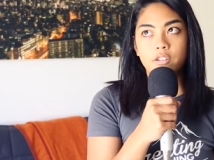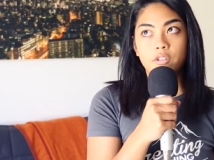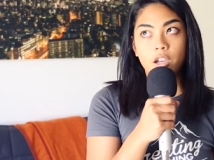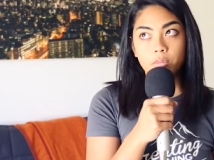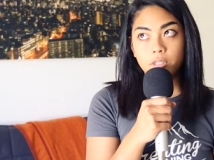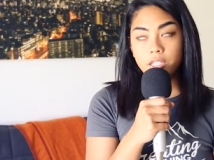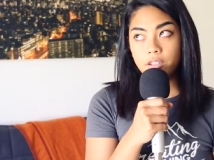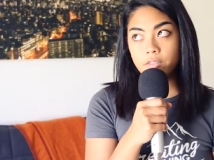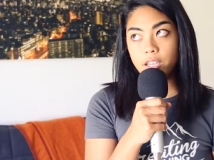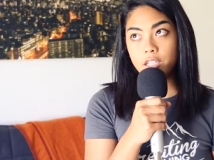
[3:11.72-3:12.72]
not
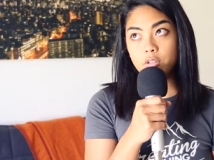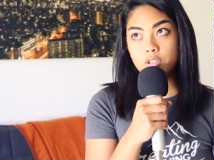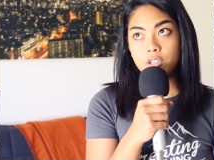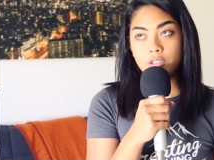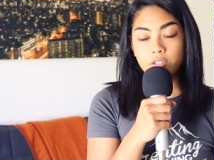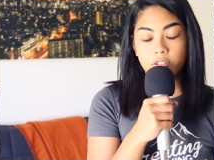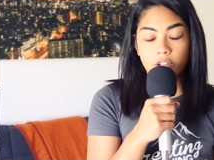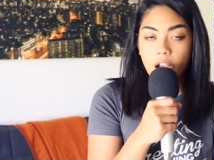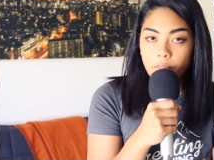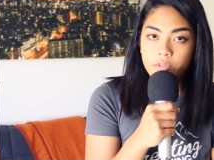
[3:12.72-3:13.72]
believe that you shouldn't
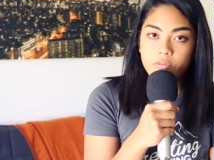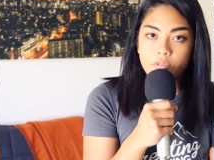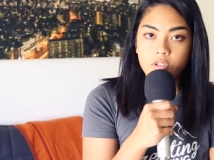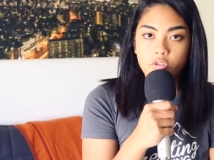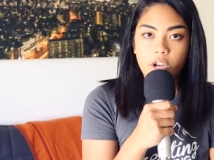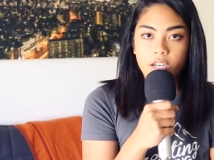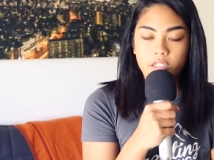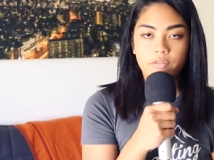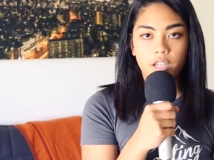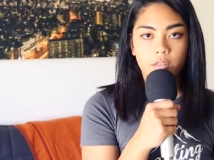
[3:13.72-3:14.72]
stop to try to
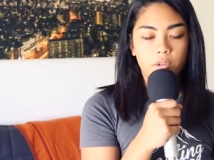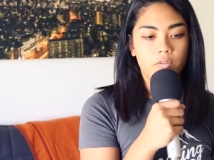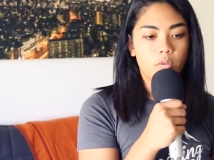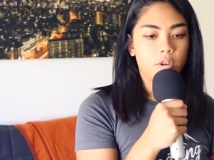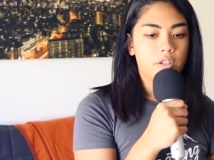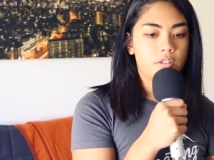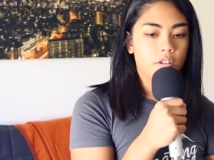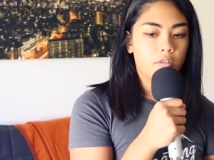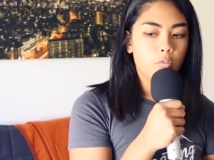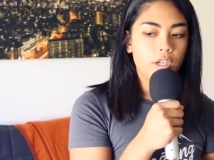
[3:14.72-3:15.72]
develop your
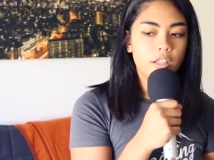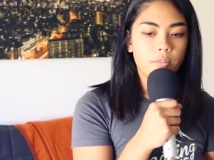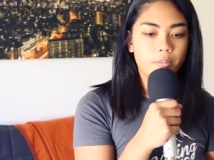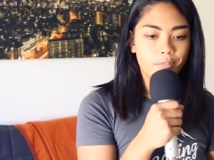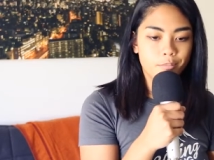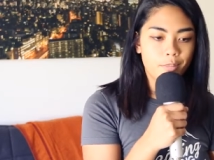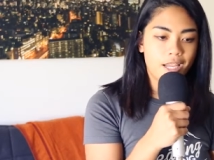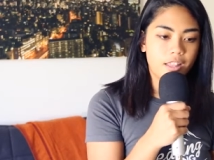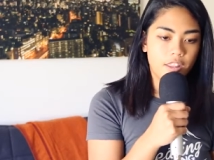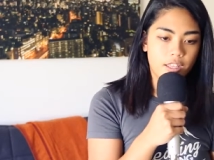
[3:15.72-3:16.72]
voice. One of the
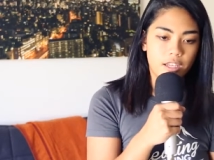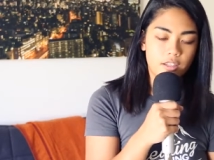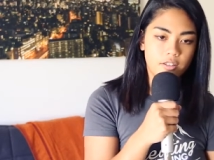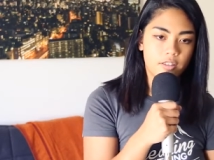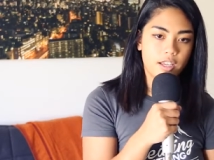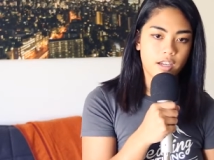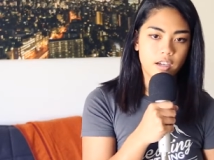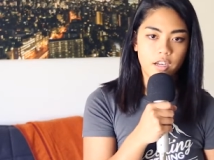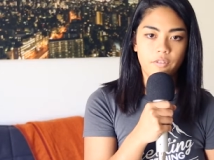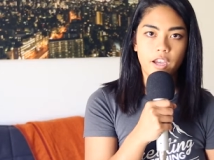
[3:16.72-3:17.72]
main things that
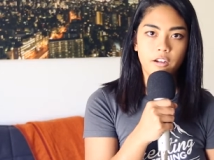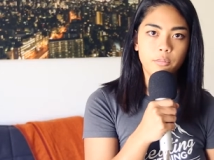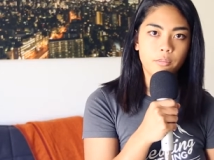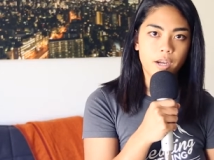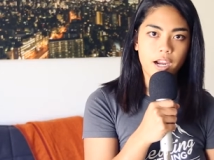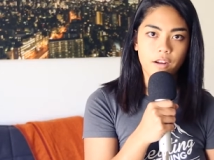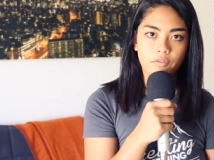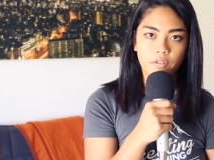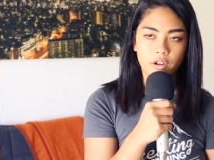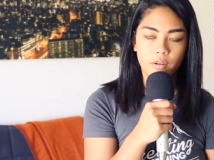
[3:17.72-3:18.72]
kind of held me back
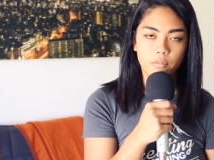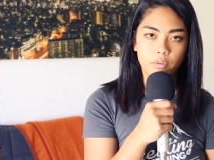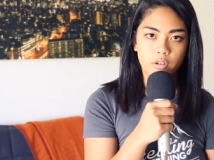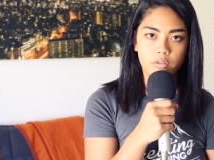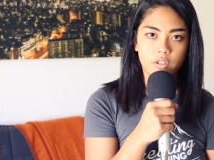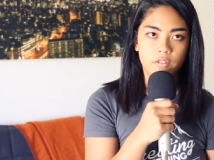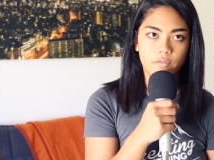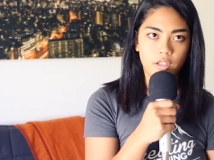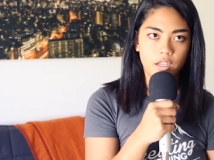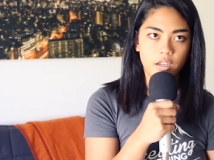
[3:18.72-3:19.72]
from producing
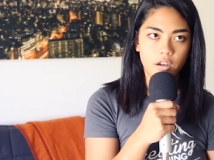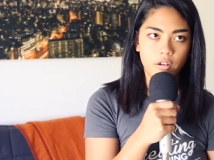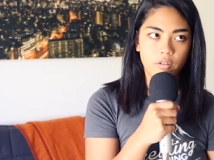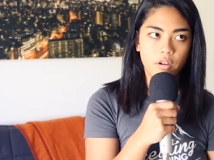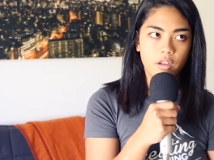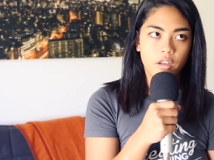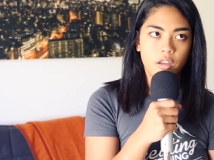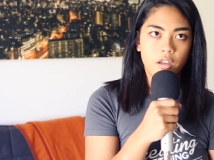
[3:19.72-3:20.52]
video